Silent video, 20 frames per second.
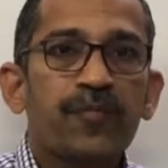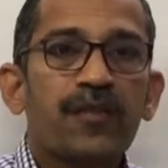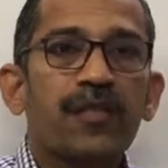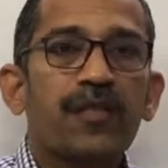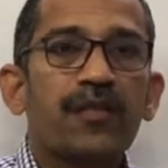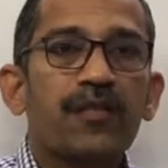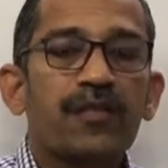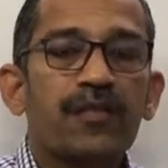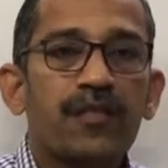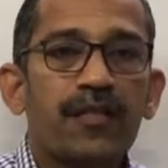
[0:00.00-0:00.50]

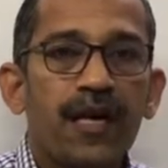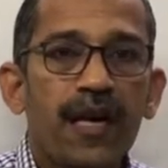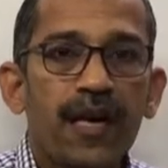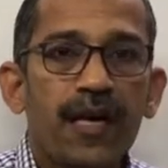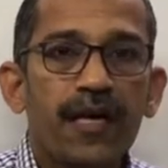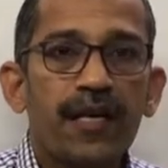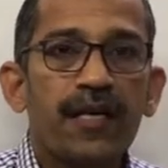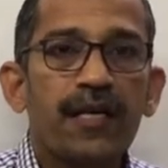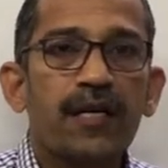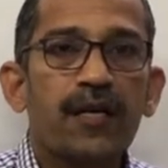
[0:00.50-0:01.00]
the
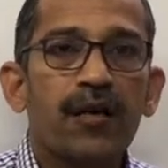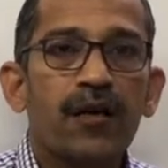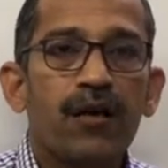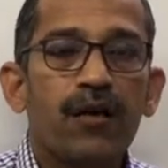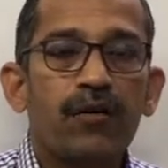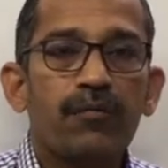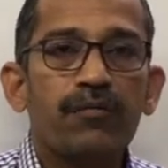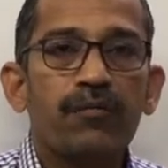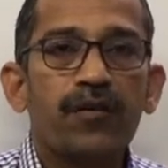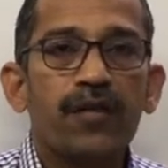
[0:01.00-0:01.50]
sine
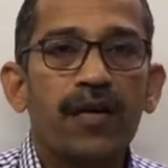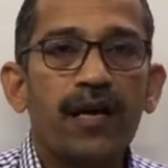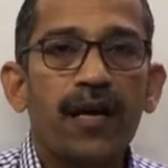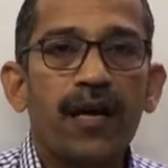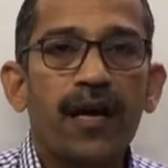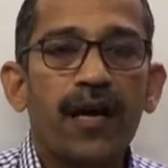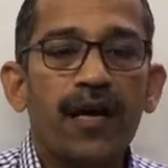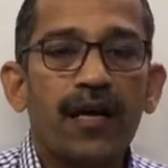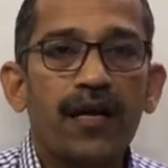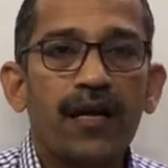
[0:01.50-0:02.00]
of
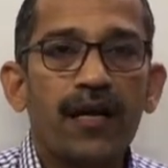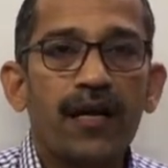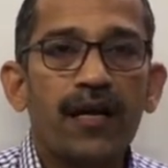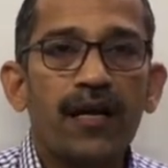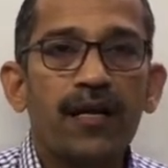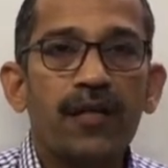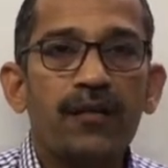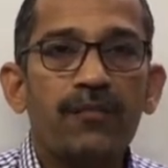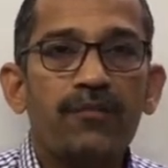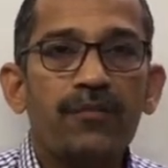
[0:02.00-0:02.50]
the
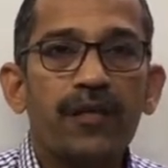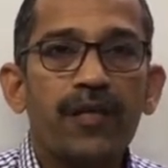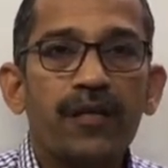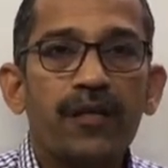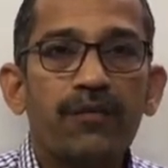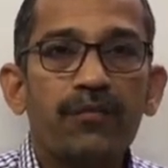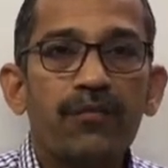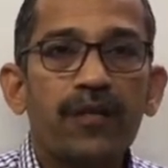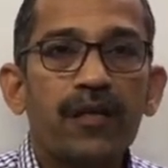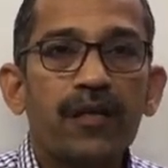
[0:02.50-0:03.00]
angle
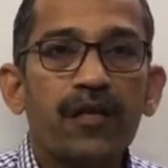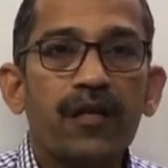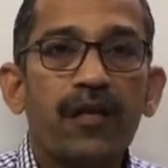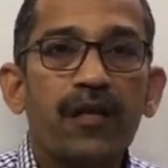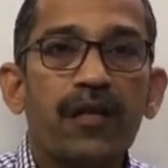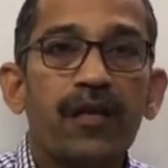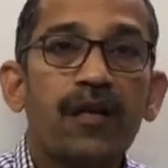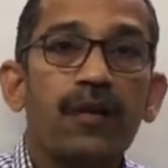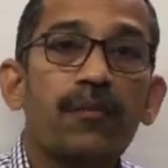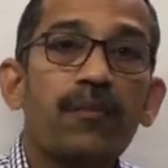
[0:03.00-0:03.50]
between
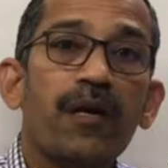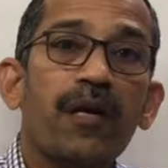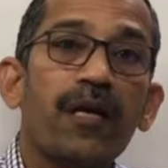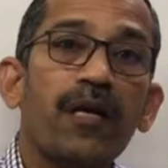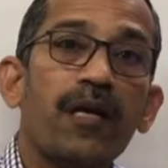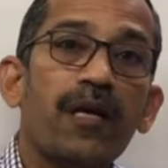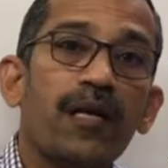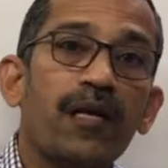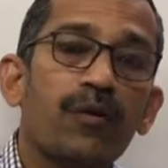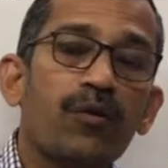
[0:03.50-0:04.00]

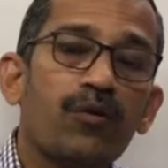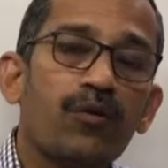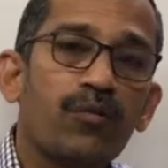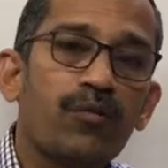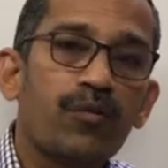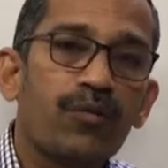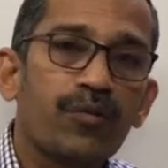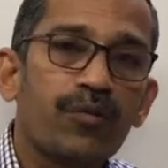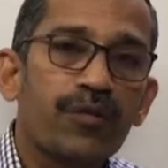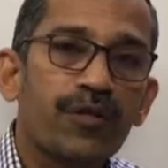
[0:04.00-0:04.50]
remaining 2
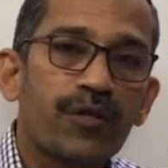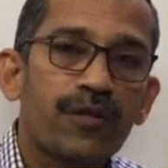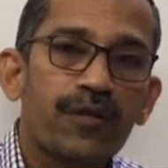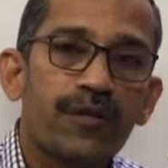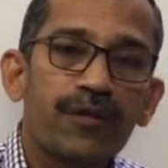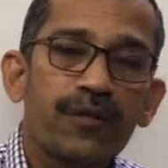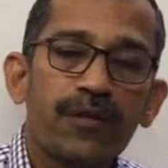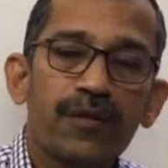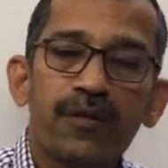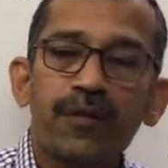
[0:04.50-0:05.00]

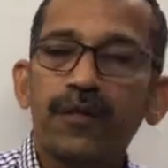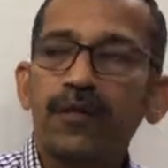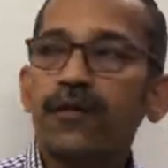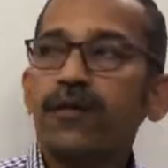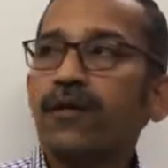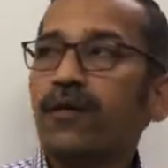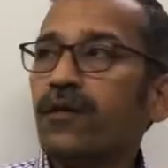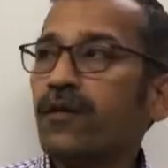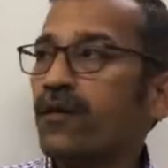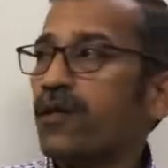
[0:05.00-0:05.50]
forces.
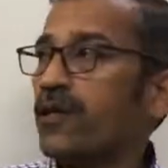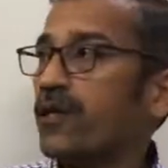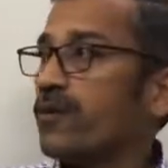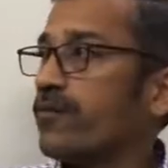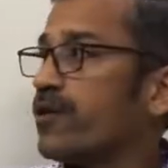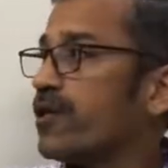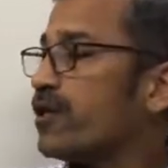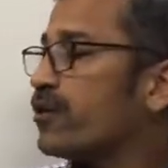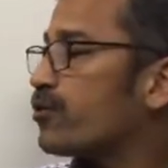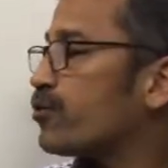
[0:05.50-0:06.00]

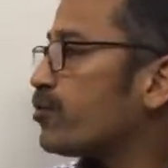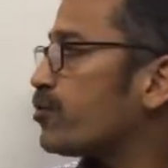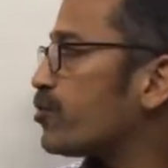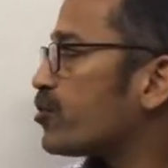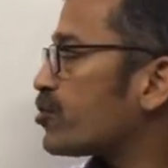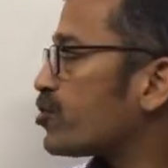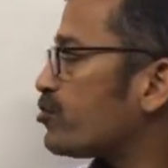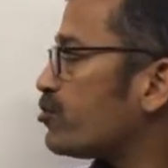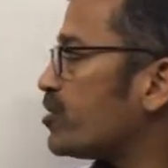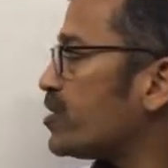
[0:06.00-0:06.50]
Remaining 2
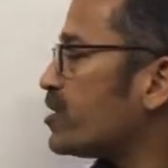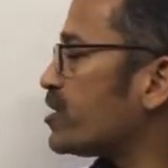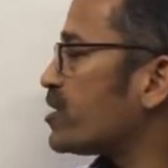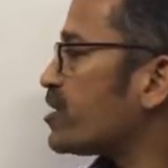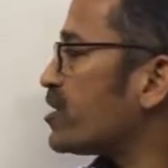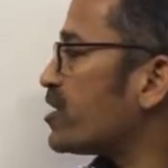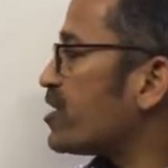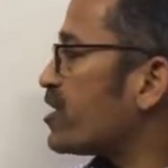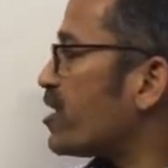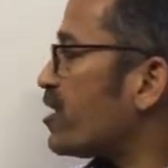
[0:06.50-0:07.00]
forces means
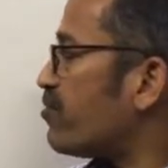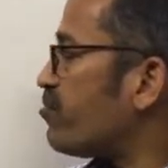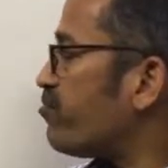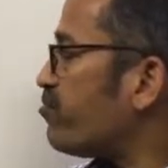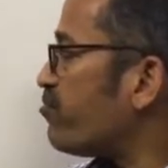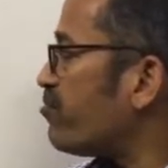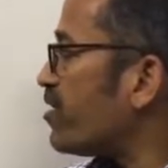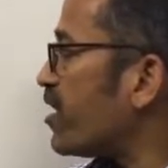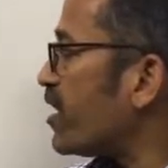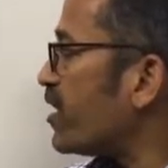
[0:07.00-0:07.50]

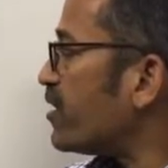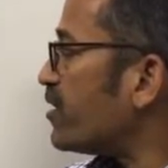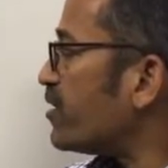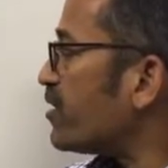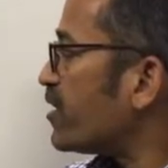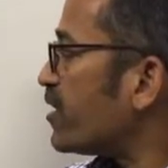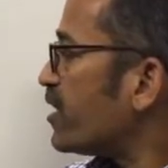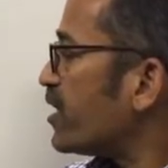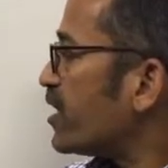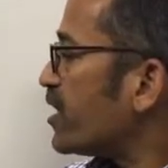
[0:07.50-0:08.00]

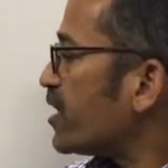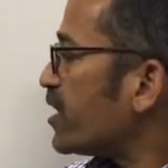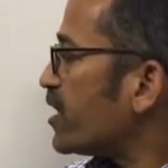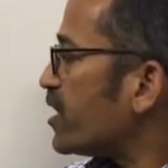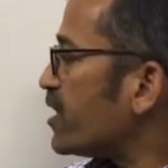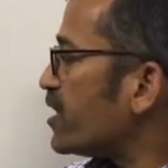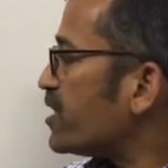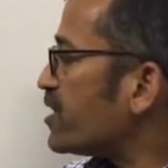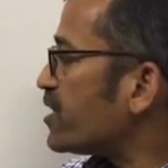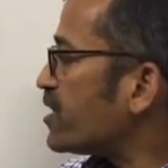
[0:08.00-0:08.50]
F1
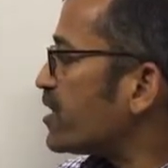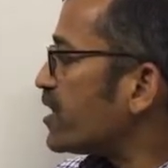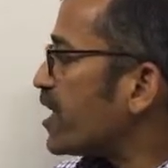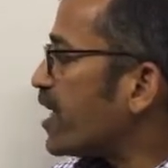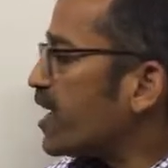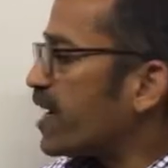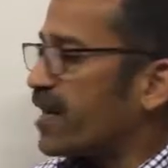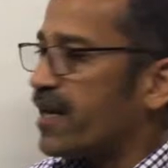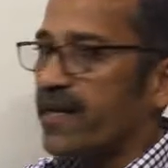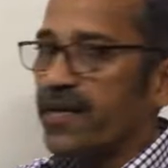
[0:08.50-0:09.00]
is
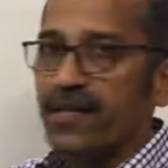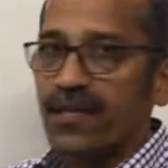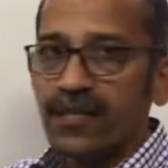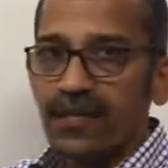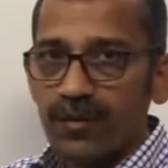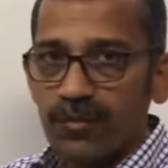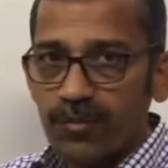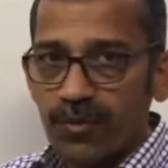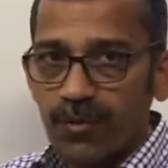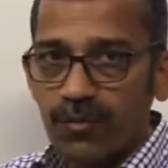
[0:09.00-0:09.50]

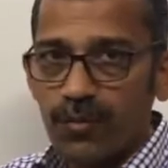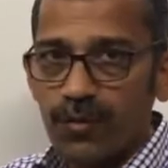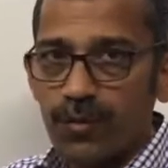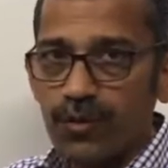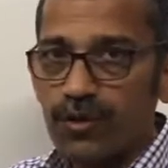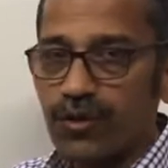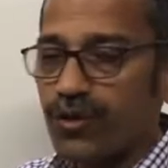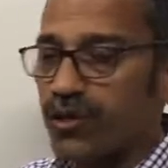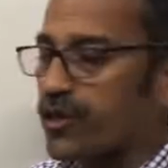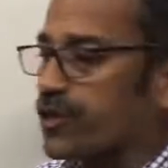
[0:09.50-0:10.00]
directly
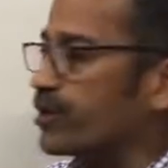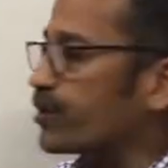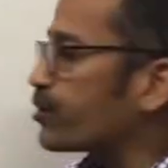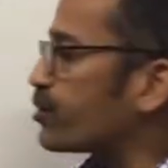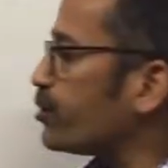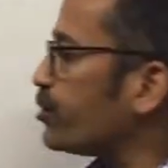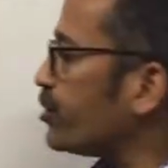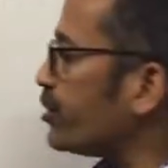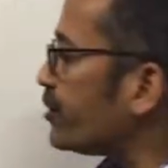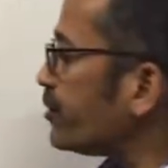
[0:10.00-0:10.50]
proportional
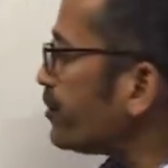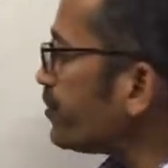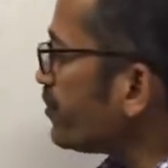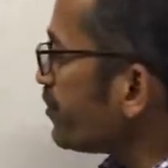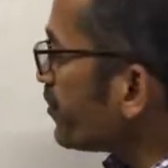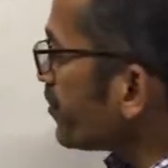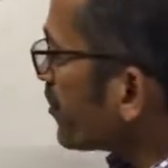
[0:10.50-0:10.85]
to